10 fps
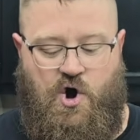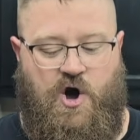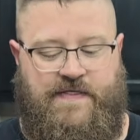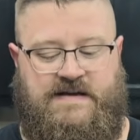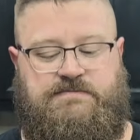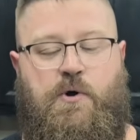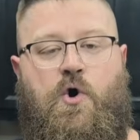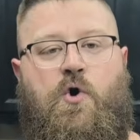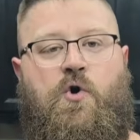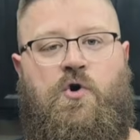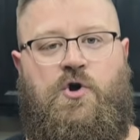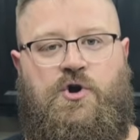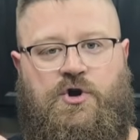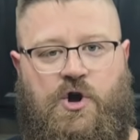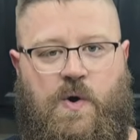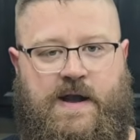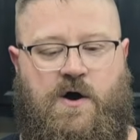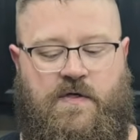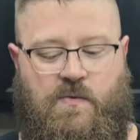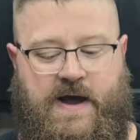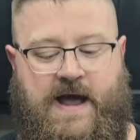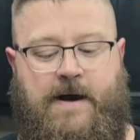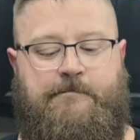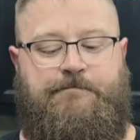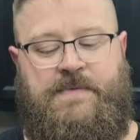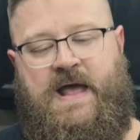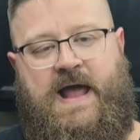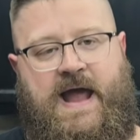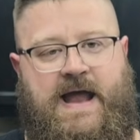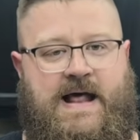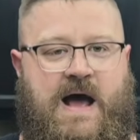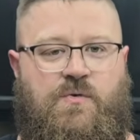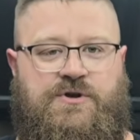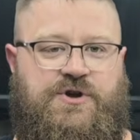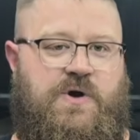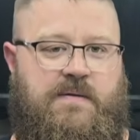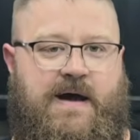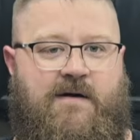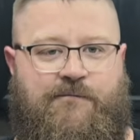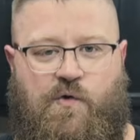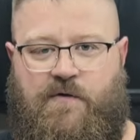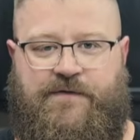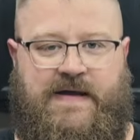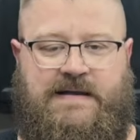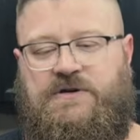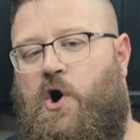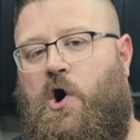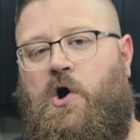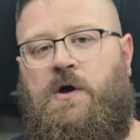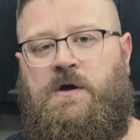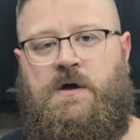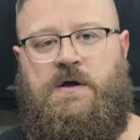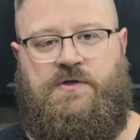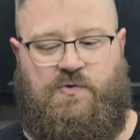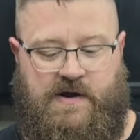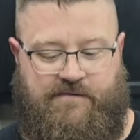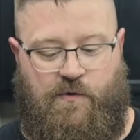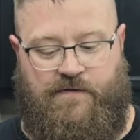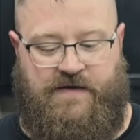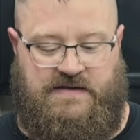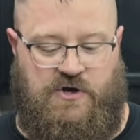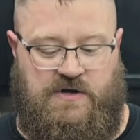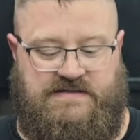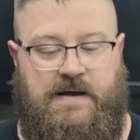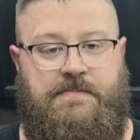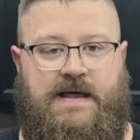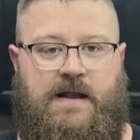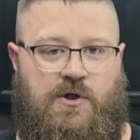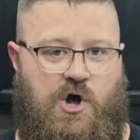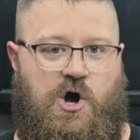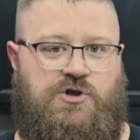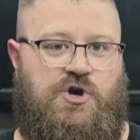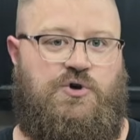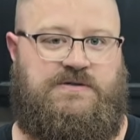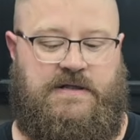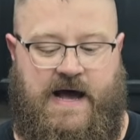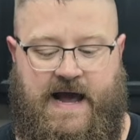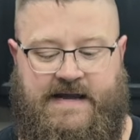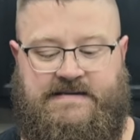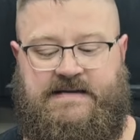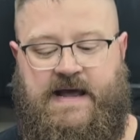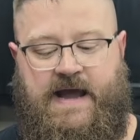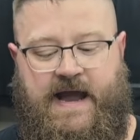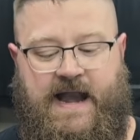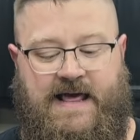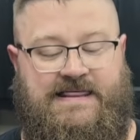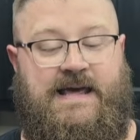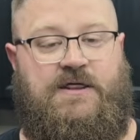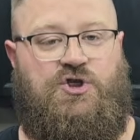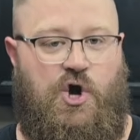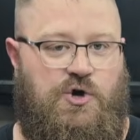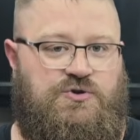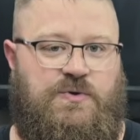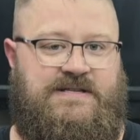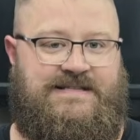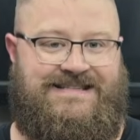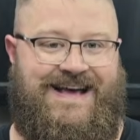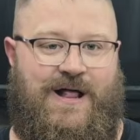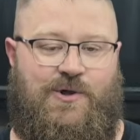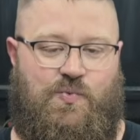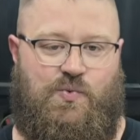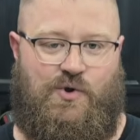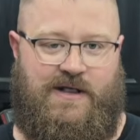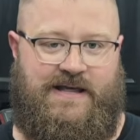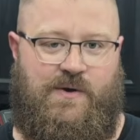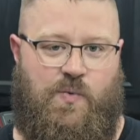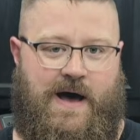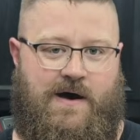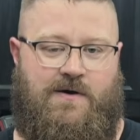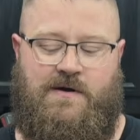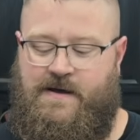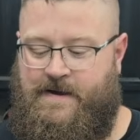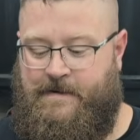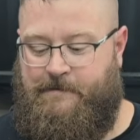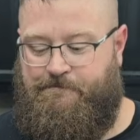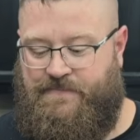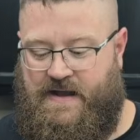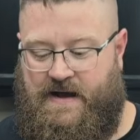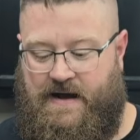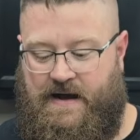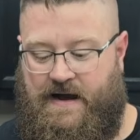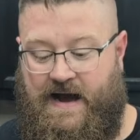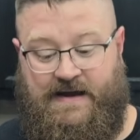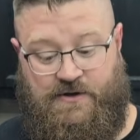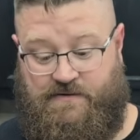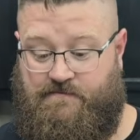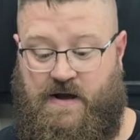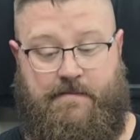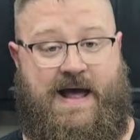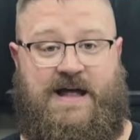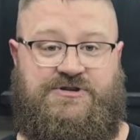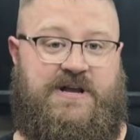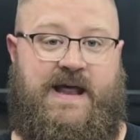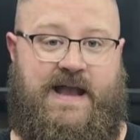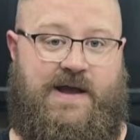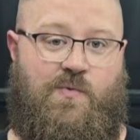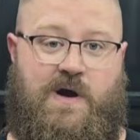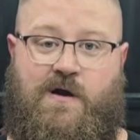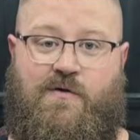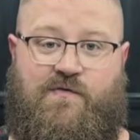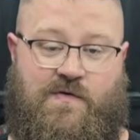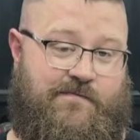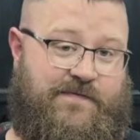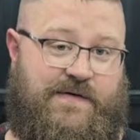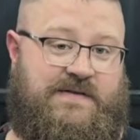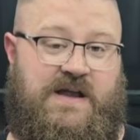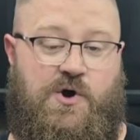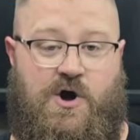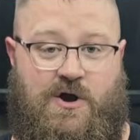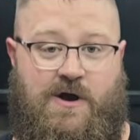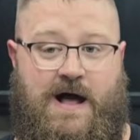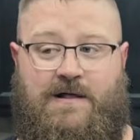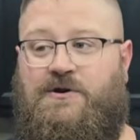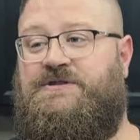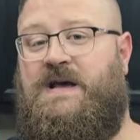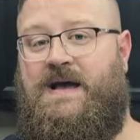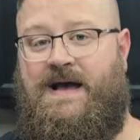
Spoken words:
on this pole going all the way up, and I would do it about 4 feet tall, 3-4 feet tall, something along those lines. And I think those would sell really well. I could imagine anywhere from $50 to $100.